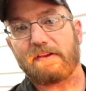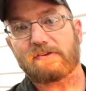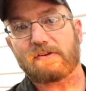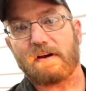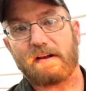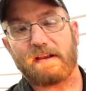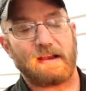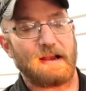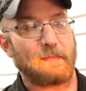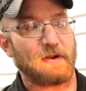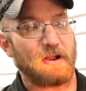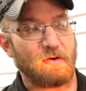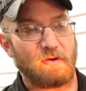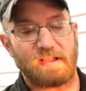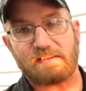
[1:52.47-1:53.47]
truck and I'm going
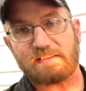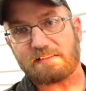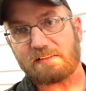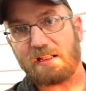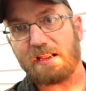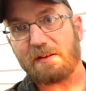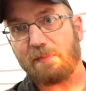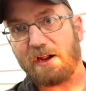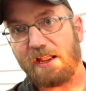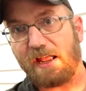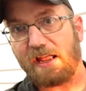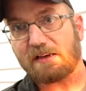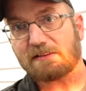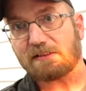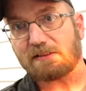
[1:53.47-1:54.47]
to go ahead and slide my
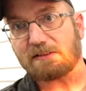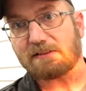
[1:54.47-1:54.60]
axles.